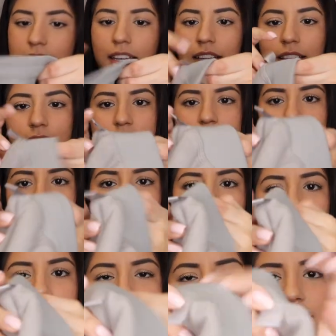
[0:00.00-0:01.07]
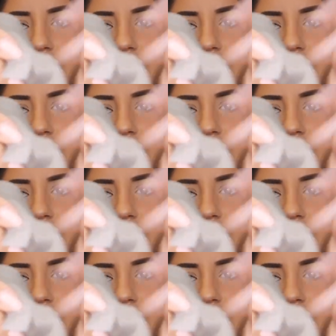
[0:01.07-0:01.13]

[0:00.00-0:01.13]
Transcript: at least have this